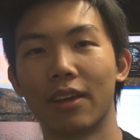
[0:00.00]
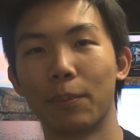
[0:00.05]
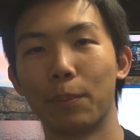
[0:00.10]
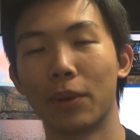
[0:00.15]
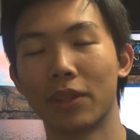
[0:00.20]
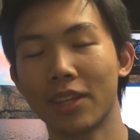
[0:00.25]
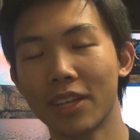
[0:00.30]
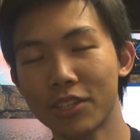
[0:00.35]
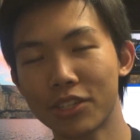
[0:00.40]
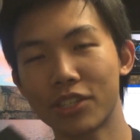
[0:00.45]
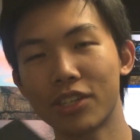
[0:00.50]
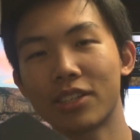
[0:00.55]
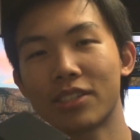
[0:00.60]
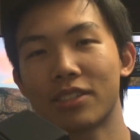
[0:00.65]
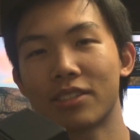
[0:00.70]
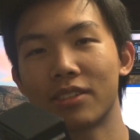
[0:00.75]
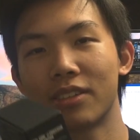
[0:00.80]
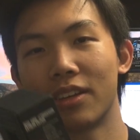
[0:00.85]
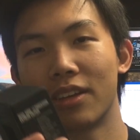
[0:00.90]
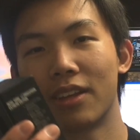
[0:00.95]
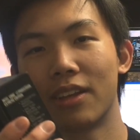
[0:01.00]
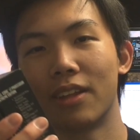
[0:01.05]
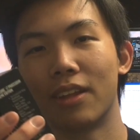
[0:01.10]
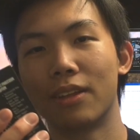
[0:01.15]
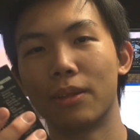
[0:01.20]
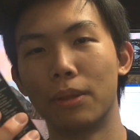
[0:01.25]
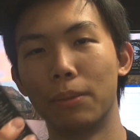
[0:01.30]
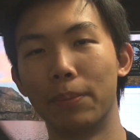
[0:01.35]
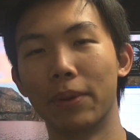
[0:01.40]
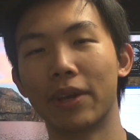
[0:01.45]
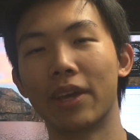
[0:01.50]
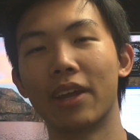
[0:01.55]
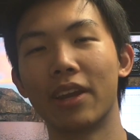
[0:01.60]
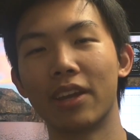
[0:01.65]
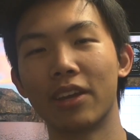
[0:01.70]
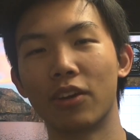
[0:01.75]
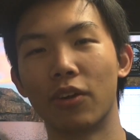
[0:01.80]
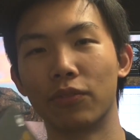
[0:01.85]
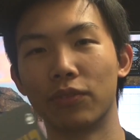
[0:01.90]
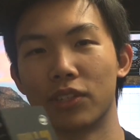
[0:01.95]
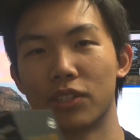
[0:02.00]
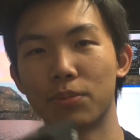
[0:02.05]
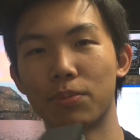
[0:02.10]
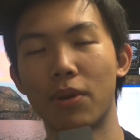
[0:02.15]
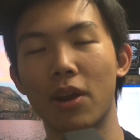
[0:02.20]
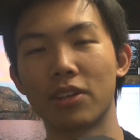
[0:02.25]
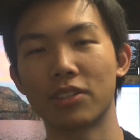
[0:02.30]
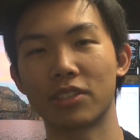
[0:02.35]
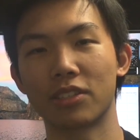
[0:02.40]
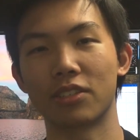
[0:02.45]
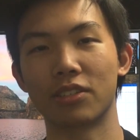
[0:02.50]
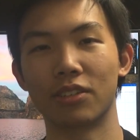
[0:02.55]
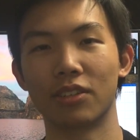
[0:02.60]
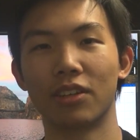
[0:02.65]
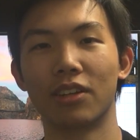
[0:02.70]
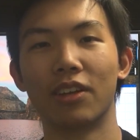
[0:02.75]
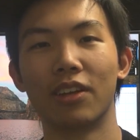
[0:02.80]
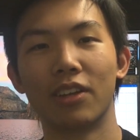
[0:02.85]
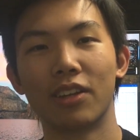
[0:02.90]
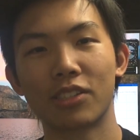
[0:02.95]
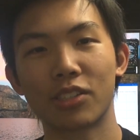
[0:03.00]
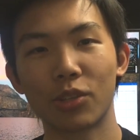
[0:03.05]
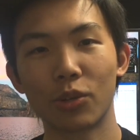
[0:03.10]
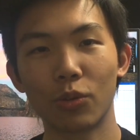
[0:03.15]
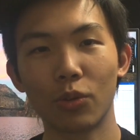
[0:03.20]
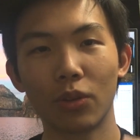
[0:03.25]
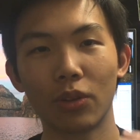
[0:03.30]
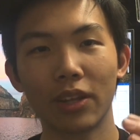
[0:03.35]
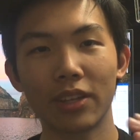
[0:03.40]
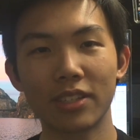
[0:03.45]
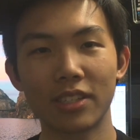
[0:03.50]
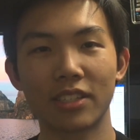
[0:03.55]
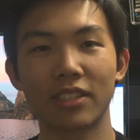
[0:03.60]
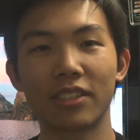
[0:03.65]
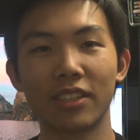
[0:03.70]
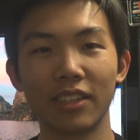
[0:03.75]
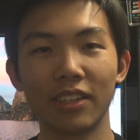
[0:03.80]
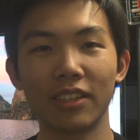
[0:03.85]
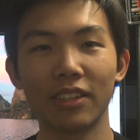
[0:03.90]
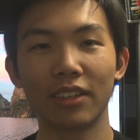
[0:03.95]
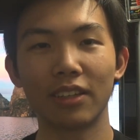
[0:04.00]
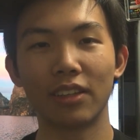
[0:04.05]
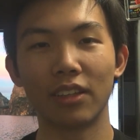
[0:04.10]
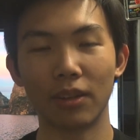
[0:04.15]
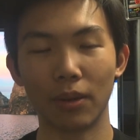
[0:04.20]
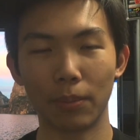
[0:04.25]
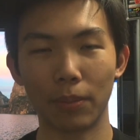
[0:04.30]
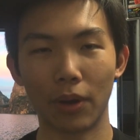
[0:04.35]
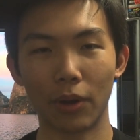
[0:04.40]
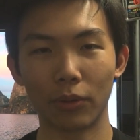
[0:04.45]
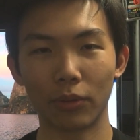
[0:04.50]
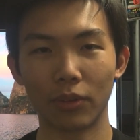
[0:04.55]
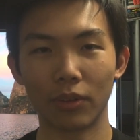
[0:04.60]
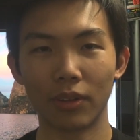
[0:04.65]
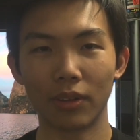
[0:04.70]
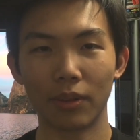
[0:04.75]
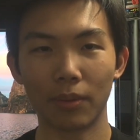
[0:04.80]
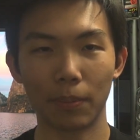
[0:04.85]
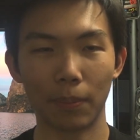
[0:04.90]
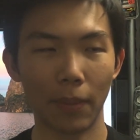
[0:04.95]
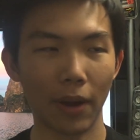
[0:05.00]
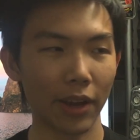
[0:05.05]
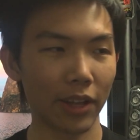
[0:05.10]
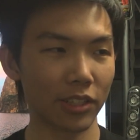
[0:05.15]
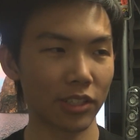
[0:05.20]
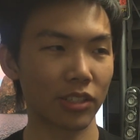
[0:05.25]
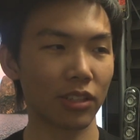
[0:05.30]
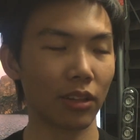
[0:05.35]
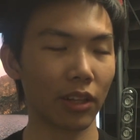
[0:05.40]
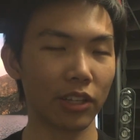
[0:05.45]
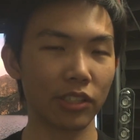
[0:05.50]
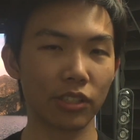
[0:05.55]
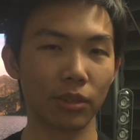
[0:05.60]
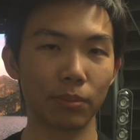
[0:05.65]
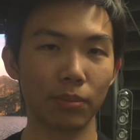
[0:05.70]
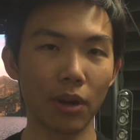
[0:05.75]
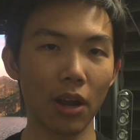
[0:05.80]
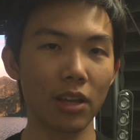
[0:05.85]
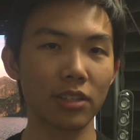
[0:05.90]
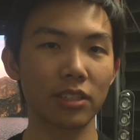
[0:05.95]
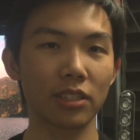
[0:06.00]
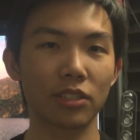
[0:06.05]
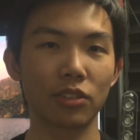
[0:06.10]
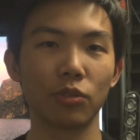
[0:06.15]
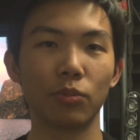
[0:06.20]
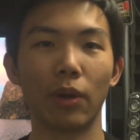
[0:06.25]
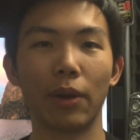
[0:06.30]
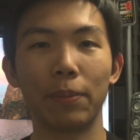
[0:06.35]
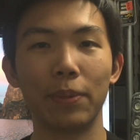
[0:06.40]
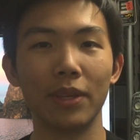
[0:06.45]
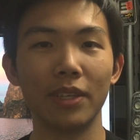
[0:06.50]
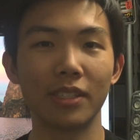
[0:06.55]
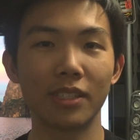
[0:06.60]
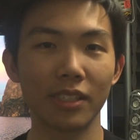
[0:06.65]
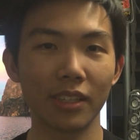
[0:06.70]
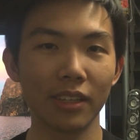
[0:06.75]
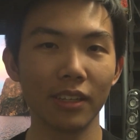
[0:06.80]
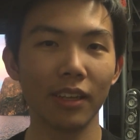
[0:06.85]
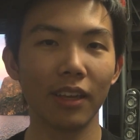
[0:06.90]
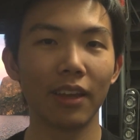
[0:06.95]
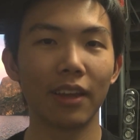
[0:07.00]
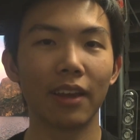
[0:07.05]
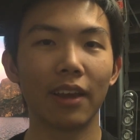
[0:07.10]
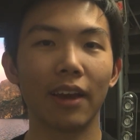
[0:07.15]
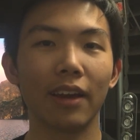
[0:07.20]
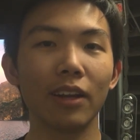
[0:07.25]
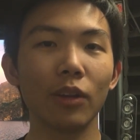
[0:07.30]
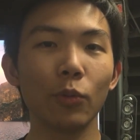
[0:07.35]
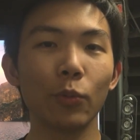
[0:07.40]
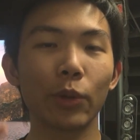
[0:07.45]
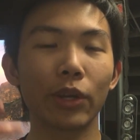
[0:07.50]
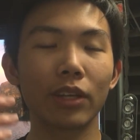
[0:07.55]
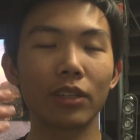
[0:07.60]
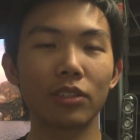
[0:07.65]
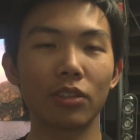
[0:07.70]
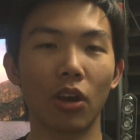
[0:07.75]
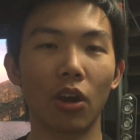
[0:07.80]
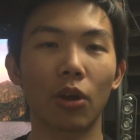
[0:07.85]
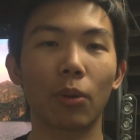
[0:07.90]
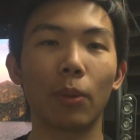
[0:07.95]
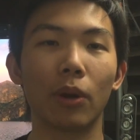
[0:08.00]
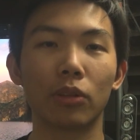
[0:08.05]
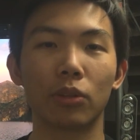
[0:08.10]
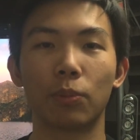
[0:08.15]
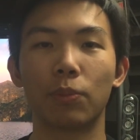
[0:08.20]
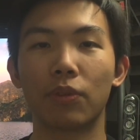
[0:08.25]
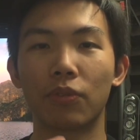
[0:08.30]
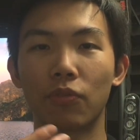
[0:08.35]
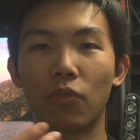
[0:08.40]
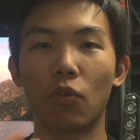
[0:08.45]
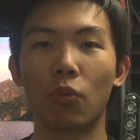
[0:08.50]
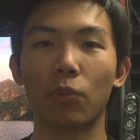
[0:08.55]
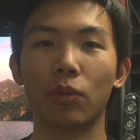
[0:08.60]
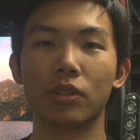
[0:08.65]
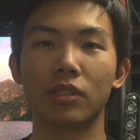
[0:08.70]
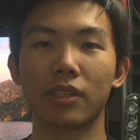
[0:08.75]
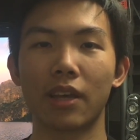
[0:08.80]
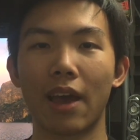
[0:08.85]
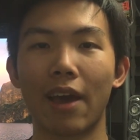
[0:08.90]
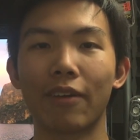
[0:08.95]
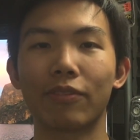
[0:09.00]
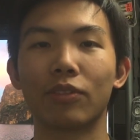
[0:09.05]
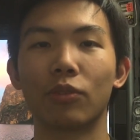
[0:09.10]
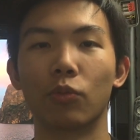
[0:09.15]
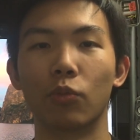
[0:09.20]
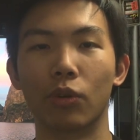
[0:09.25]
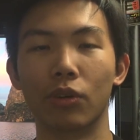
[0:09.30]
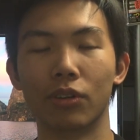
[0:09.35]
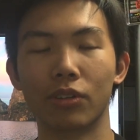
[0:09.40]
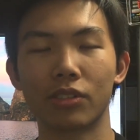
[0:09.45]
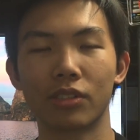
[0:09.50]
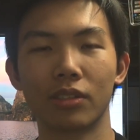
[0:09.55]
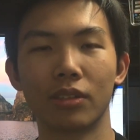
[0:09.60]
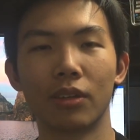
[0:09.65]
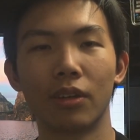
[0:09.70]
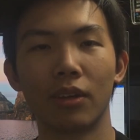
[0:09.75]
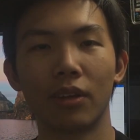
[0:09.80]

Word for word: But that's just the beginning of this processor. So let's see the, about my installation process to my P C, and then we can talk about the performance afterwards.